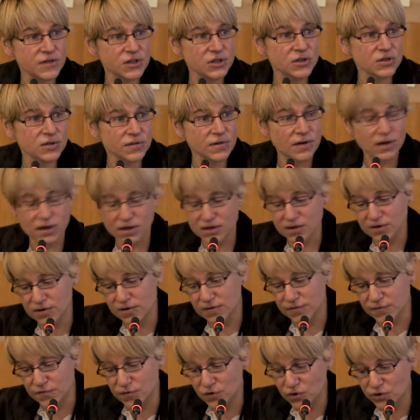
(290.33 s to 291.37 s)
vision
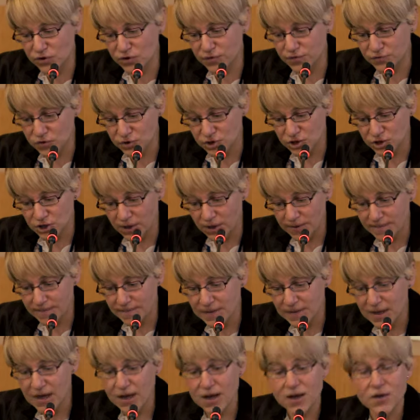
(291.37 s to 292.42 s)
for the future.
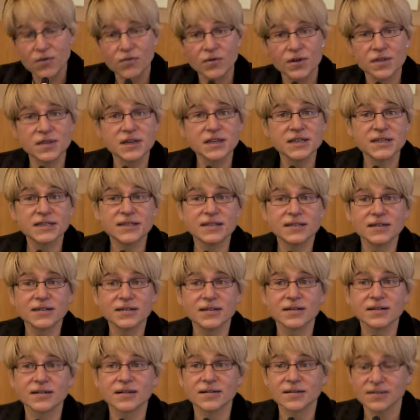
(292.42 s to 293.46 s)
With this,
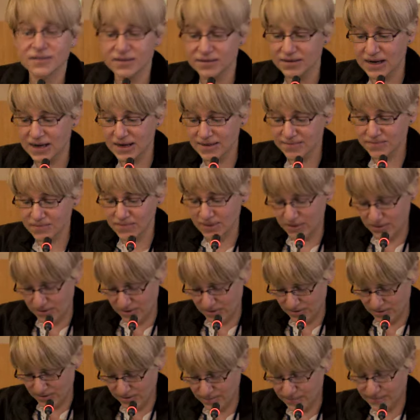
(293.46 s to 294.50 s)

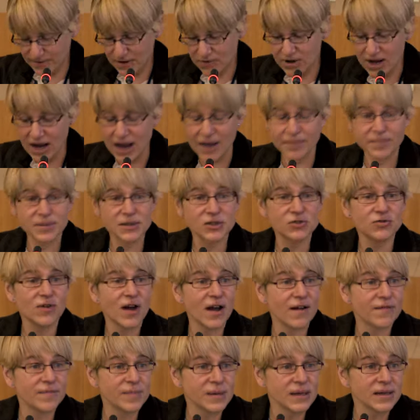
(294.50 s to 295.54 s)
I'm very happy to
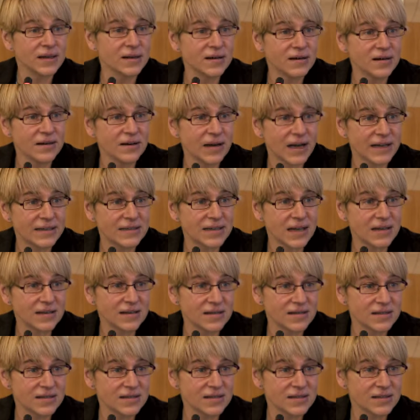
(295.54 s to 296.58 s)
have been
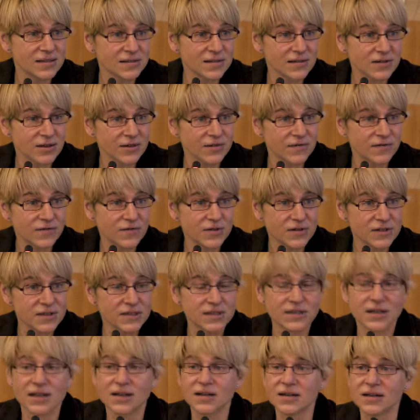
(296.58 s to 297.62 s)
attending this
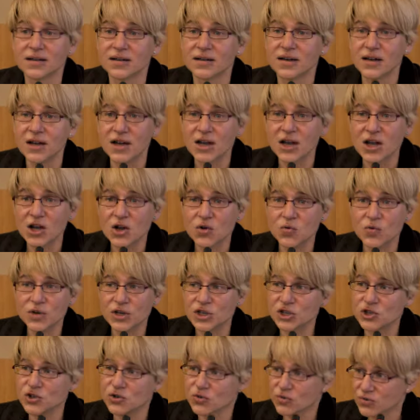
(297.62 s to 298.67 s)
conference and
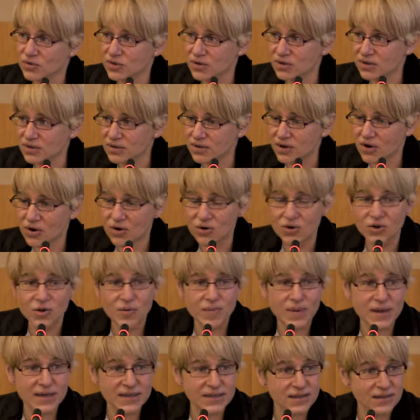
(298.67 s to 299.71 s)
wish you all
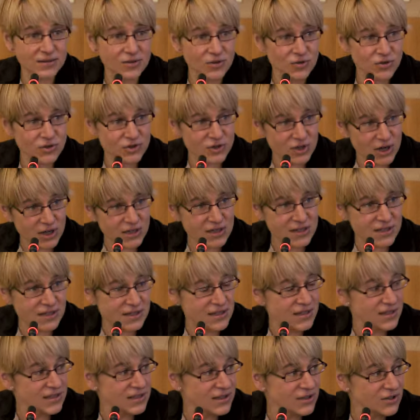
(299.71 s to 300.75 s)
the best and all
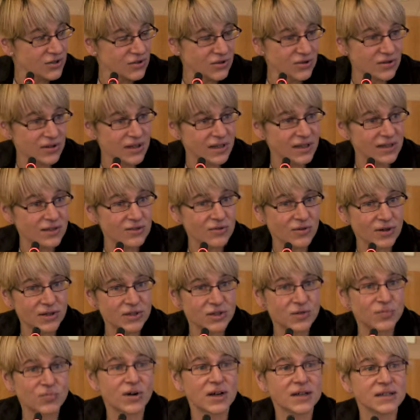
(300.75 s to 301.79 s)
successes in your
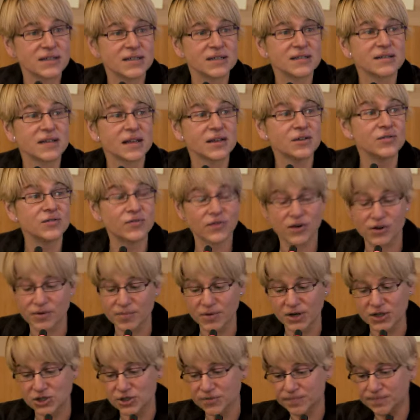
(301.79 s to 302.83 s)
enterprises. Thank you very
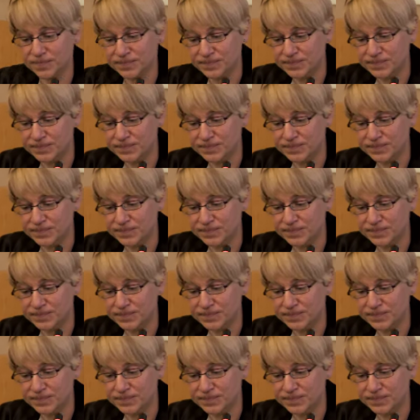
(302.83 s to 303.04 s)
much.